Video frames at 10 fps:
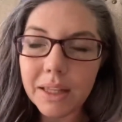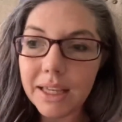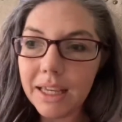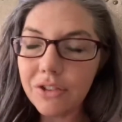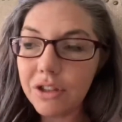
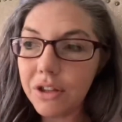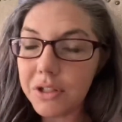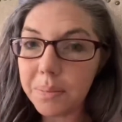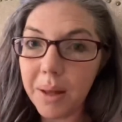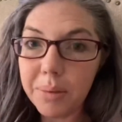Each of
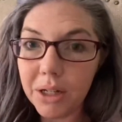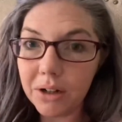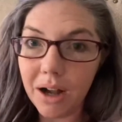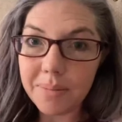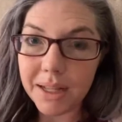those public
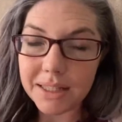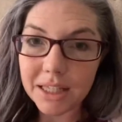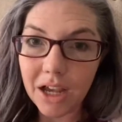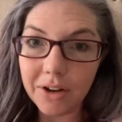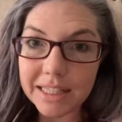comments
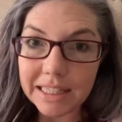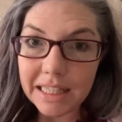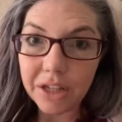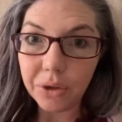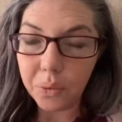carries
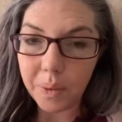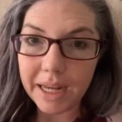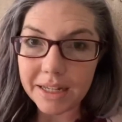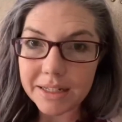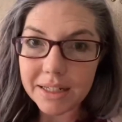legal
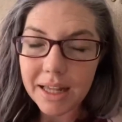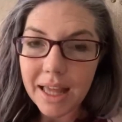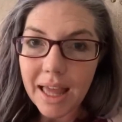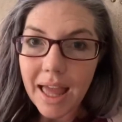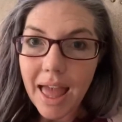weight,
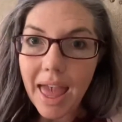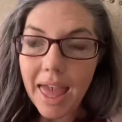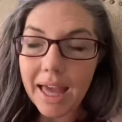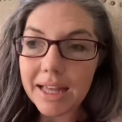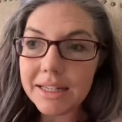
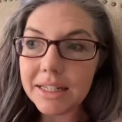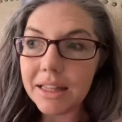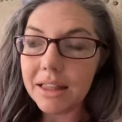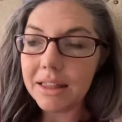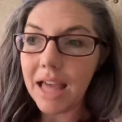and
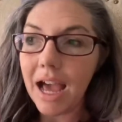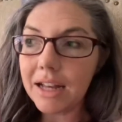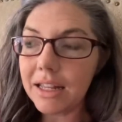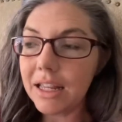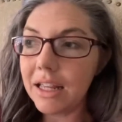that
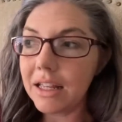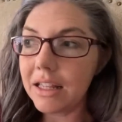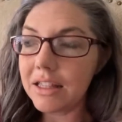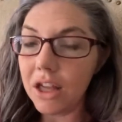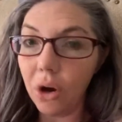
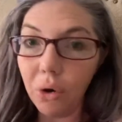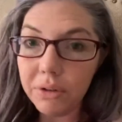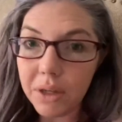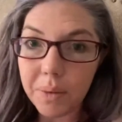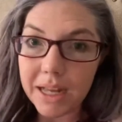because the
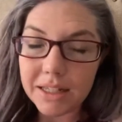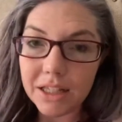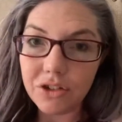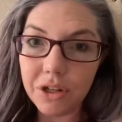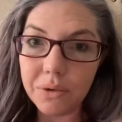only weight
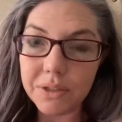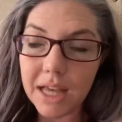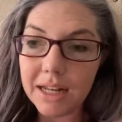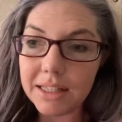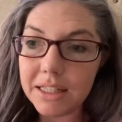that's used,
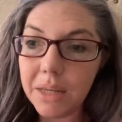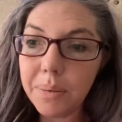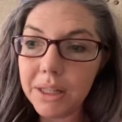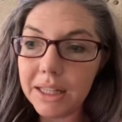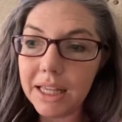and it's
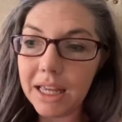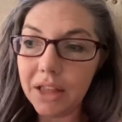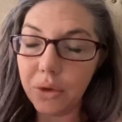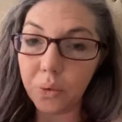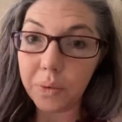typically
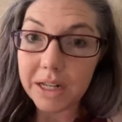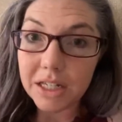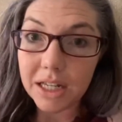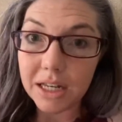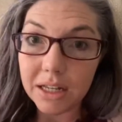in the
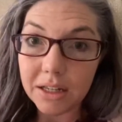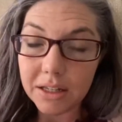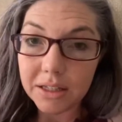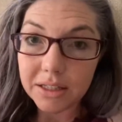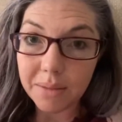written
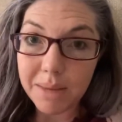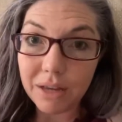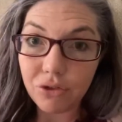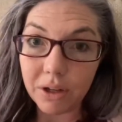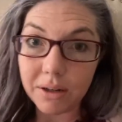
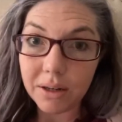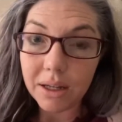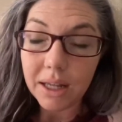summation.